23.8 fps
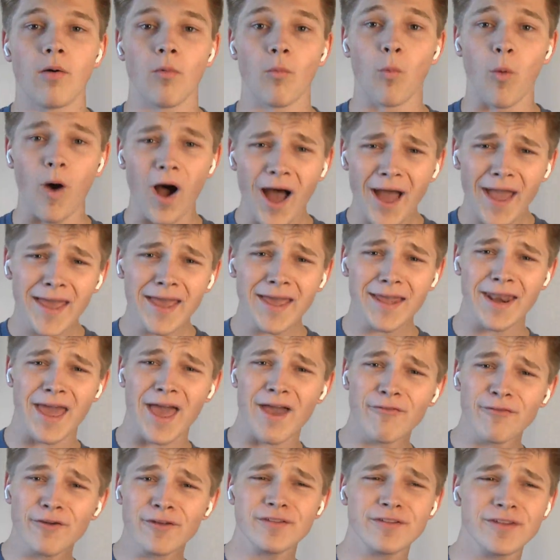Why in
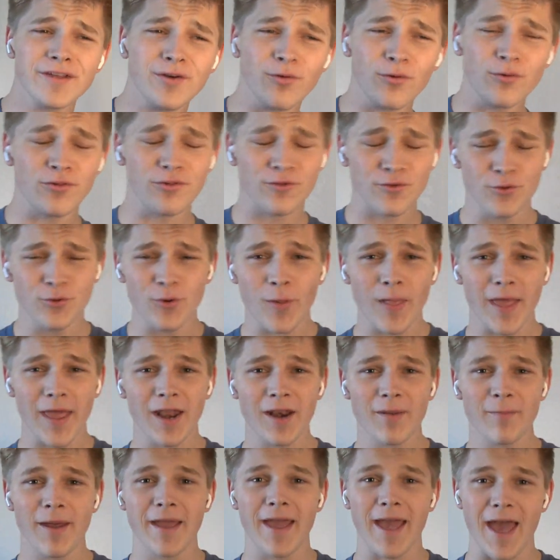every single school
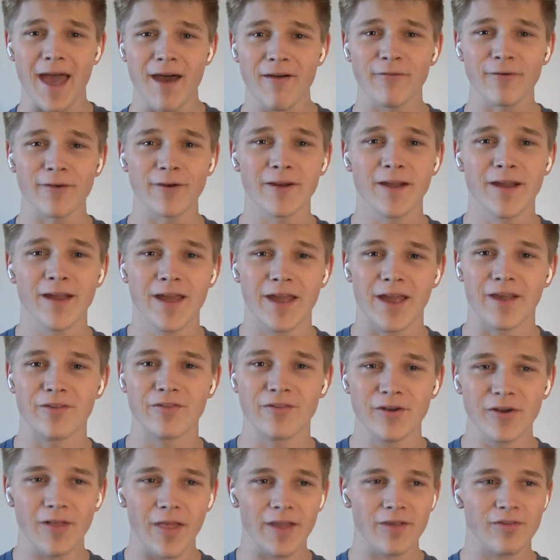anime ever is
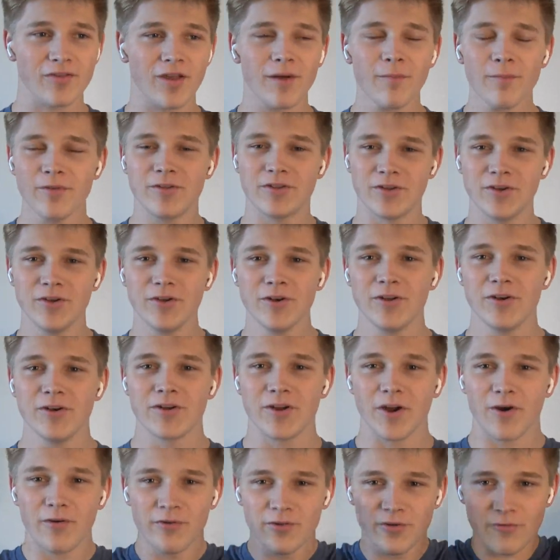there like some dude who
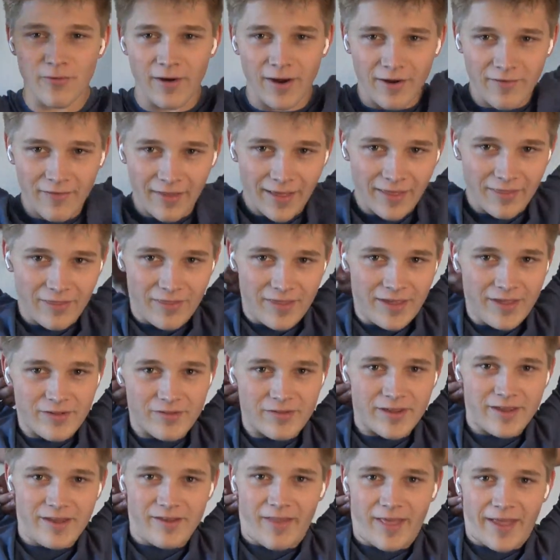goes around like
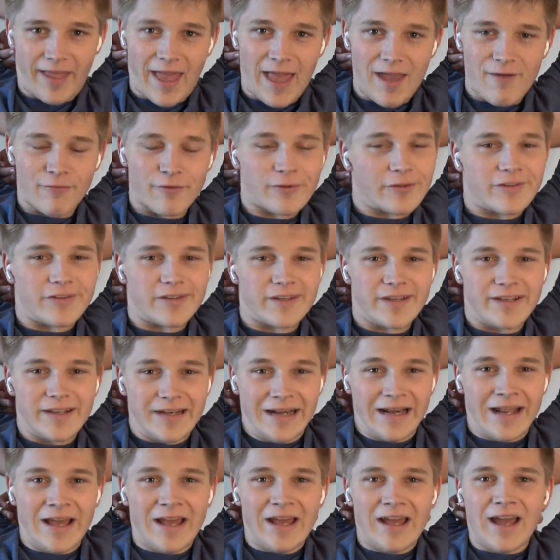this in like every
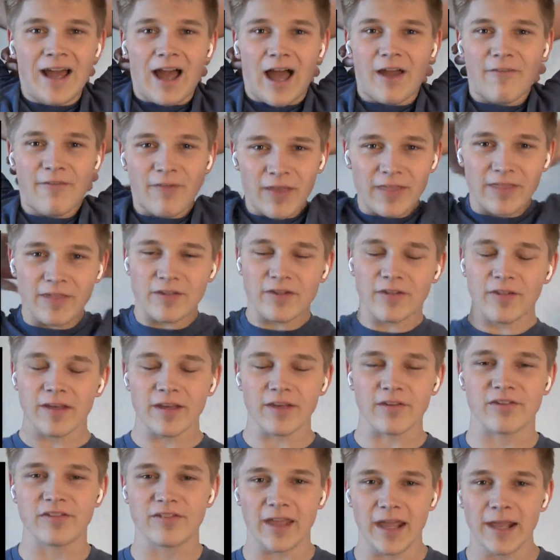scene? I feel like this is like
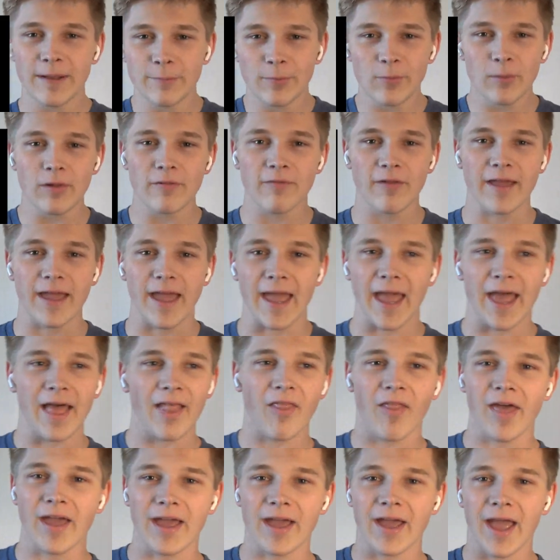a staple of
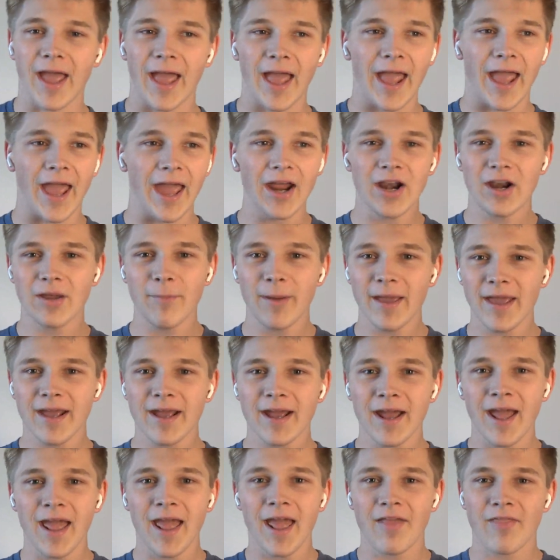like
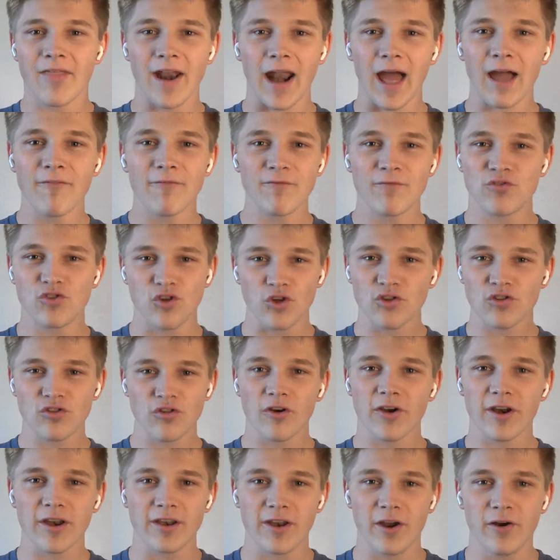anime that I've just
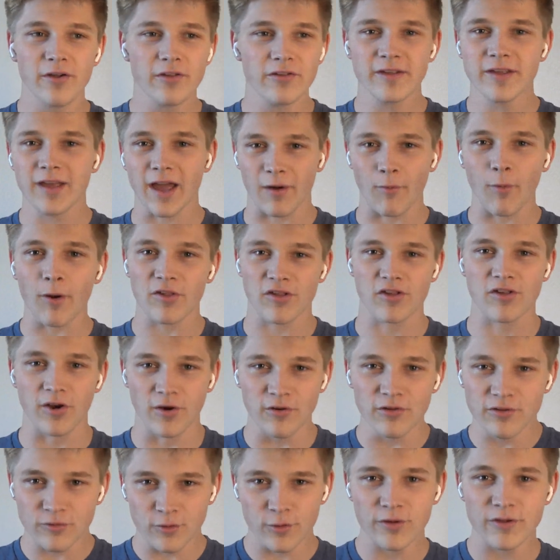started noticing. I watched
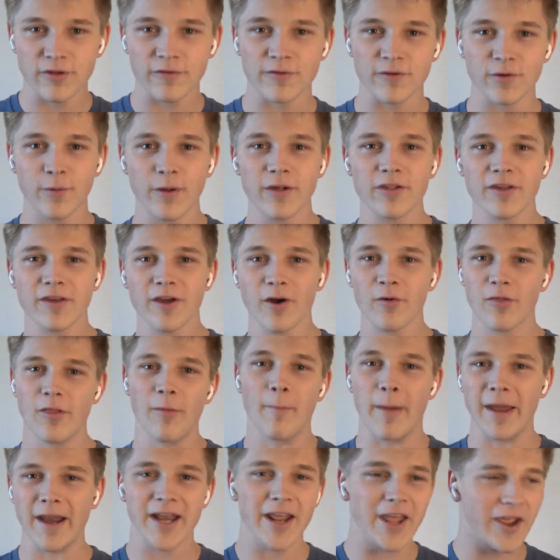Ghost Stories a few weeks ago and the
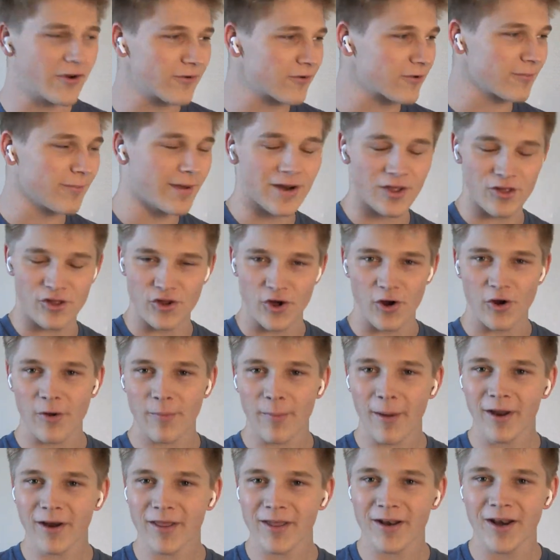main character made a joke
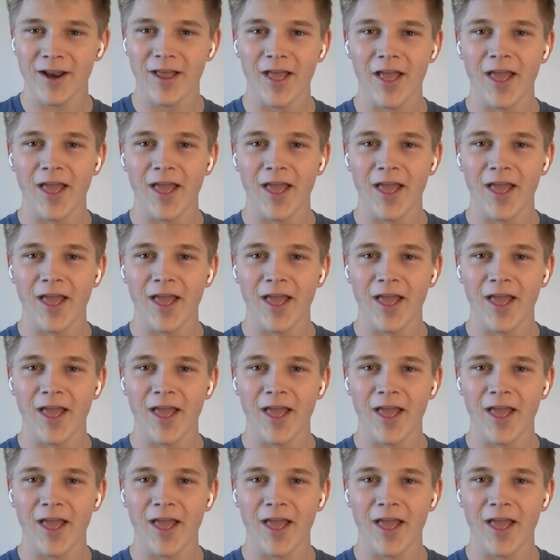about it.